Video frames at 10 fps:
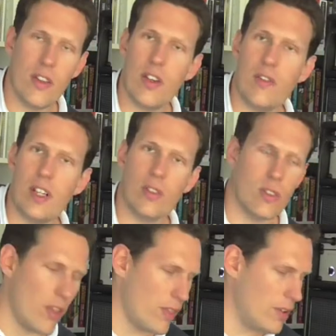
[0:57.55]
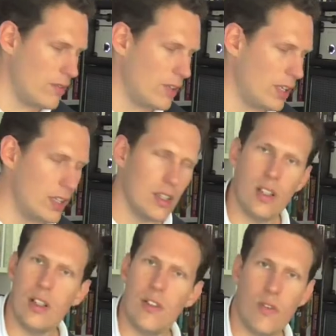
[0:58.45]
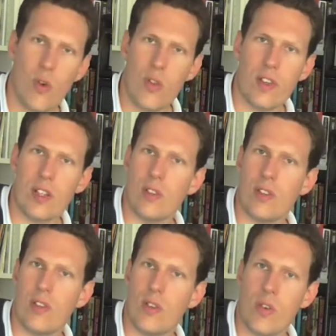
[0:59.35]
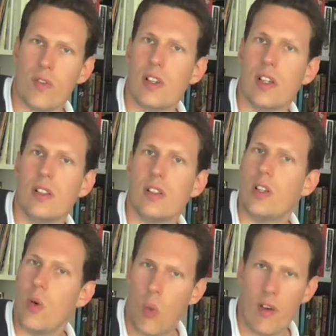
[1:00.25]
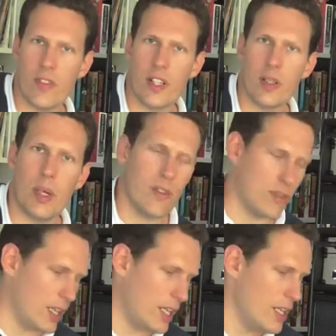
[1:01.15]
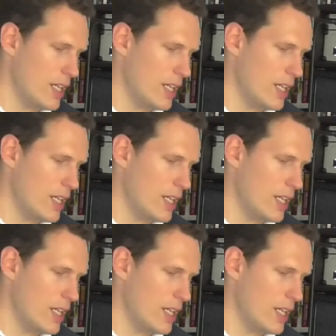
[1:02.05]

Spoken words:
third finger on the third fret, fourth finger on the fourth fret. One per fret.